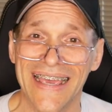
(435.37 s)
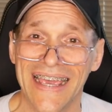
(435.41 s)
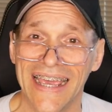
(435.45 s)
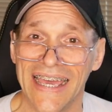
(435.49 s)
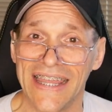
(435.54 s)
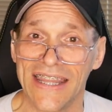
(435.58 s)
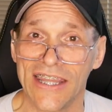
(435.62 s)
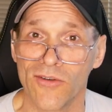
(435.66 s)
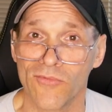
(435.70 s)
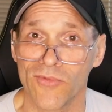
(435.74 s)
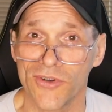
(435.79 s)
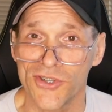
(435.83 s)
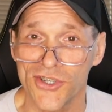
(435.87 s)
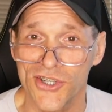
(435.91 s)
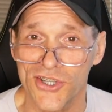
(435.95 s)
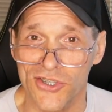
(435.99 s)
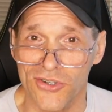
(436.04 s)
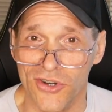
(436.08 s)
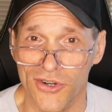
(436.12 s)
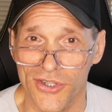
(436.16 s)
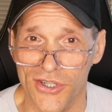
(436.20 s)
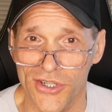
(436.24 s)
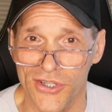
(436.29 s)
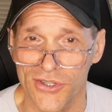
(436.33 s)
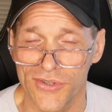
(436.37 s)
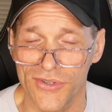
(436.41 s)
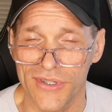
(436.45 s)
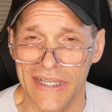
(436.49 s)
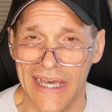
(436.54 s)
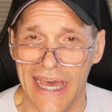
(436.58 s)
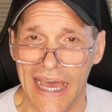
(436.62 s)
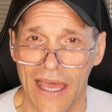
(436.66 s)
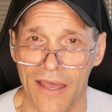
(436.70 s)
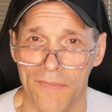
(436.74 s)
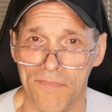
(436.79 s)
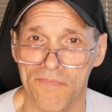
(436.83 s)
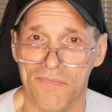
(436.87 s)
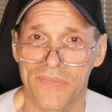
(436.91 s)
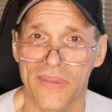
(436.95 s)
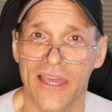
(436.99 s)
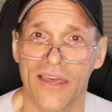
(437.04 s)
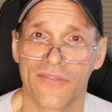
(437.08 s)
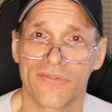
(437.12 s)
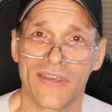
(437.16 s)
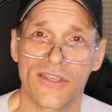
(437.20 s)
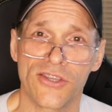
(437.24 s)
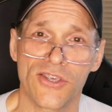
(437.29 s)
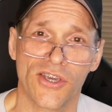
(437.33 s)
And then once you start to do that,
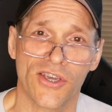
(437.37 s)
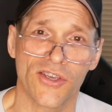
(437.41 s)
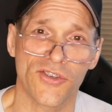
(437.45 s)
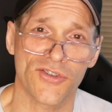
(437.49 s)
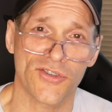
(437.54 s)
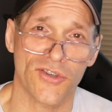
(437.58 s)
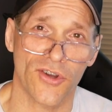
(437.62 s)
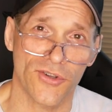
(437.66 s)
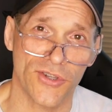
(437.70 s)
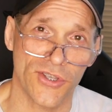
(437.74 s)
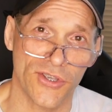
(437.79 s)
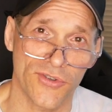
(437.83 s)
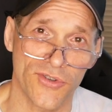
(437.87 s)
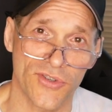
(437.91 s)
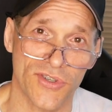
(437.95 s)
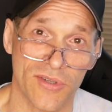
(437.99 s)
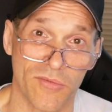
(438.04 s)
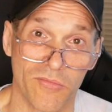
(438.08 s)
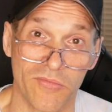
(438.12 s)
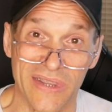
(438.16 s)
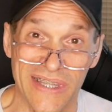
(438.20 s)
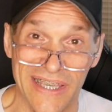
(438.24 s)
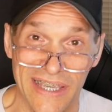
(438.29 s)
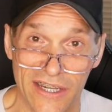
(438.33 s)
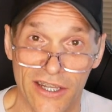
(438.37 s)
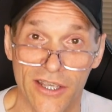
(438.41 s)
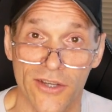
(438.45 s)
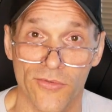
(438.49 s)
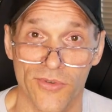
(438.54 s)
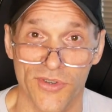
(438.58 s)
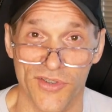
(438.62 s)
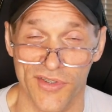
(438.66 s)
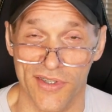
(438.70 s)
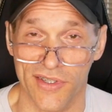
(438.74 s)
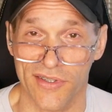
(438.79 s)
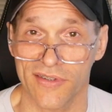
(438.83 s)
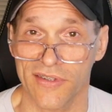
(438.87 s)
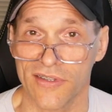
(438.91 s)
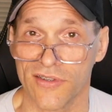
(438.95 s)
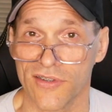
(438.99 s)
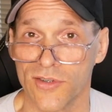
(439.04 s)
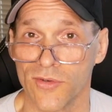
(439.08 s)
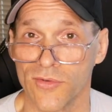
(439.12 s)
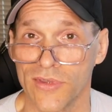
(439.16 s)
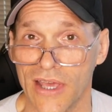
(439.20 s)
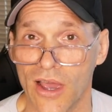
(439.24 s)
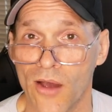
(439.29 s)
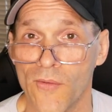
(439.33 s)
then you can start to use some leading resistance.
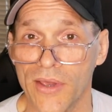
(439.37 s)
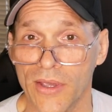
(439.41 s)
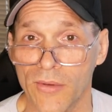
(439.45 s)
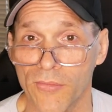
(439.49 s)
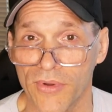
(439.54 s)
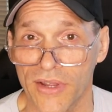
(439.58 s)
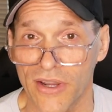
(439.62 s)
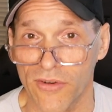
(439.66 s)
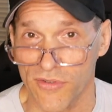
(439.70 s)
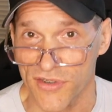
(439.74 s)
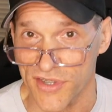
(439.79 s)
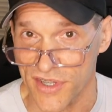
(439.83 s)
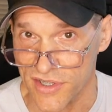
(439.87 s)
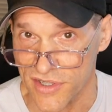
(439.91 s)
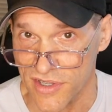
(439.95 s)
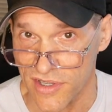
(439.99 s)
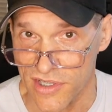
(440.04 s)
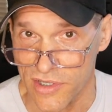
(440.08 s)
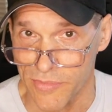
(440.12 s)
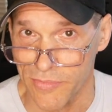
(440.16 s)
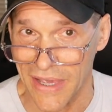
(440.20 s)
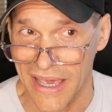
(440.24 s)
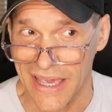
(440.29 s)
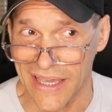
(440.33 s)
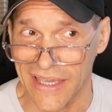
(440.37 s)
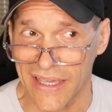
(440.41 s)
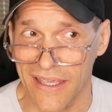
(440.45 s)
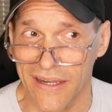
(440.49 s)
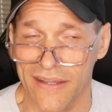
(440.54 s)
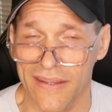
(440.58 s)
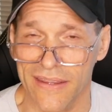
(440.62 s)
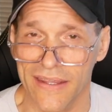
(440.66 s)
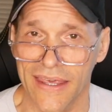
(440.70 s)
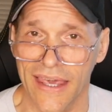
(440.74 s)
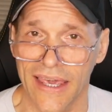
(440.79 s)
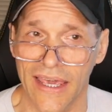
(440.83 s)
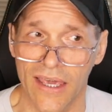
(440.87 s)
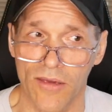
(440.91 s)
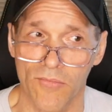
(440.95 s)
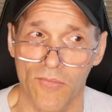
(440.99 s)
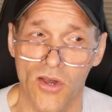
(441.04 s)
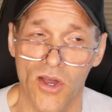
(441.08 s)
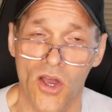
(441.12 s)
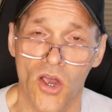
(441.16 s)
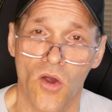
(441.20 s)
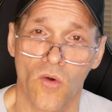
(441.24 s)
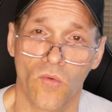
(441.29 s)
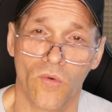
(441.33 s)
So now we can bring resistance back into the game,
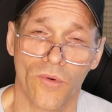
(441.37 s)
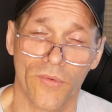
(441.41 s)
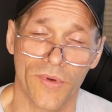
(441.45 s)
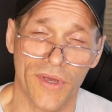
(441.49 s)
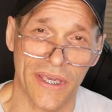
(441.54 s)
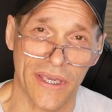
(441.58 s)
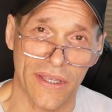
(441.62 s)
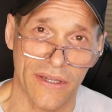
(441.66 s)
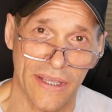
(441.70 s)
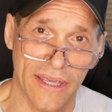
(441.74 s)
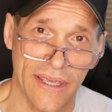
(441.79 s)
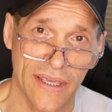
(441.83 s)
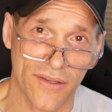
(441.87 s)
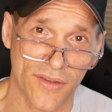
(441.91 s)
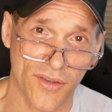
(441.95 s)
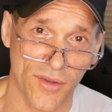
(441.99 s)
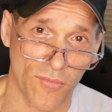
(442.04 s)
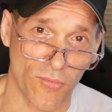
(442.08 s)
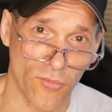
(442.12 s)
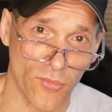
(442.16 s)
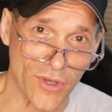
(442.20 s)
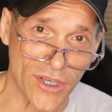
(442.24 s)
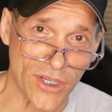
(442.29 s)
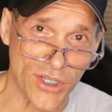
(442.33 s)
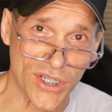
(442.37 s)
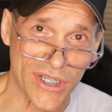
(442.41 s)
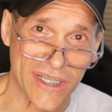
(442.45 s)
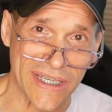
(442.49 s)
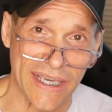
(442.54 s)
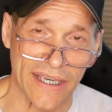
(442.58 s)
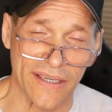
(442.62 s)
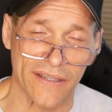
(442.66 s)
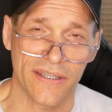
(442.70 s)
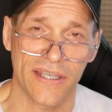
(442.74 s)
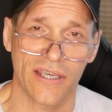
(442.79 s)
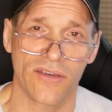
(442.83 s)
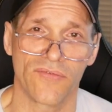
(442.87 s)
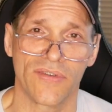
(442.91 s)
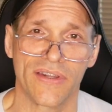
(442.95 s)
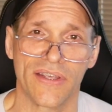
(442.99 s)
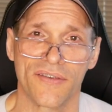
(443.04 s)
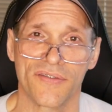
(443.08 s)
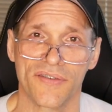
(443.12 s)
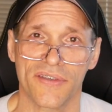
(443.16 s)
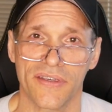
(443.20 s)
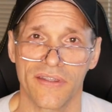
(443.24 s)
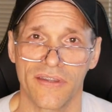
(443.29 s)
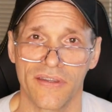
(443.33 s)
where we can get some reaching
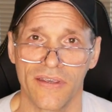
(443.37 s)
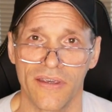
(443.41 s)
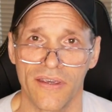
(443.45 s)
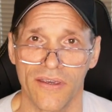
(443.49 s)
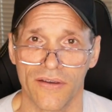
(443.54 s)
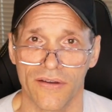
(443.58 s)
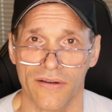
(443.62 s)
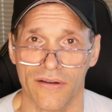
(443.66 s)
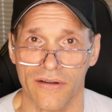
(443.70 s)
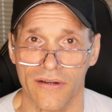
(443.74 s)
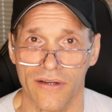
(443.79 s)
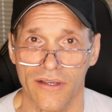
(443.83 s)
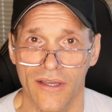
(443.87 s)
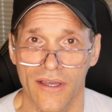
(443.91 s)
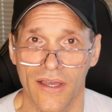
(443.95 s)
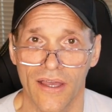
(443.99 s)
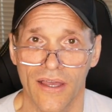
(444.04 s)
activities in here,